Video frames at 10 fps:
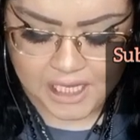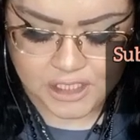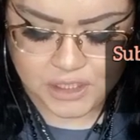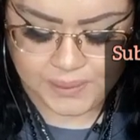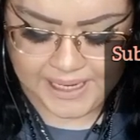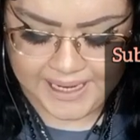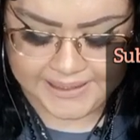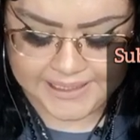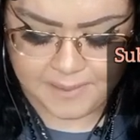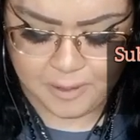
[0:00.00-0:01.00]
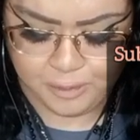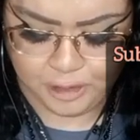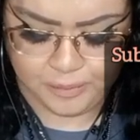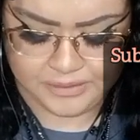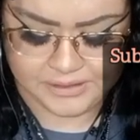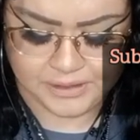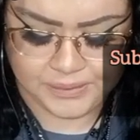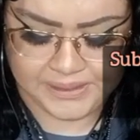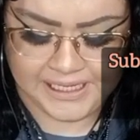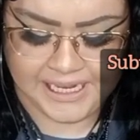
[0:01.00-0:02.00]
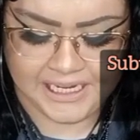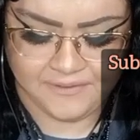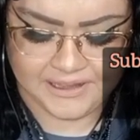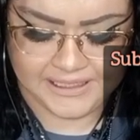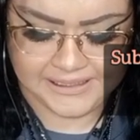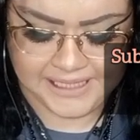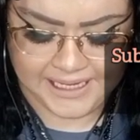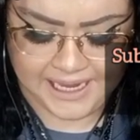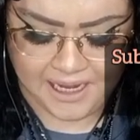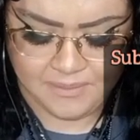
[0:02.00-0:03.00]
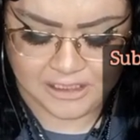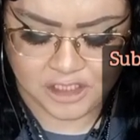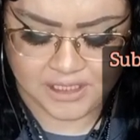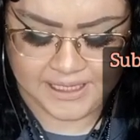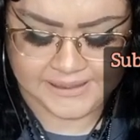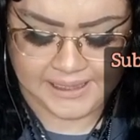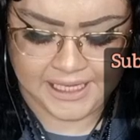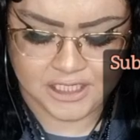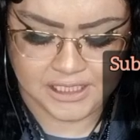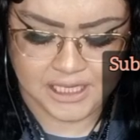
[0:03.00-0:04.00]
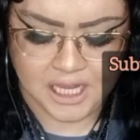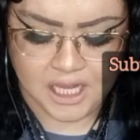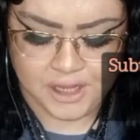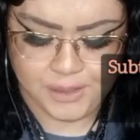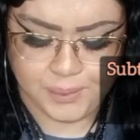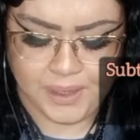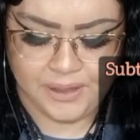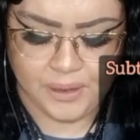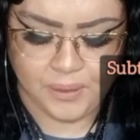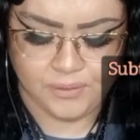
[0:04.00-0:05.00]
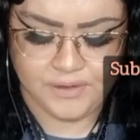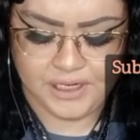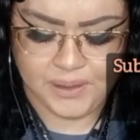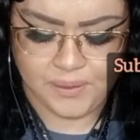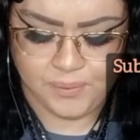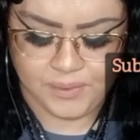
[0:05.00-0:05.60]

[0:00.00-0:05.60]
your entertainment purposes only, and everything said and mentioned is allegedly throughout the whole video.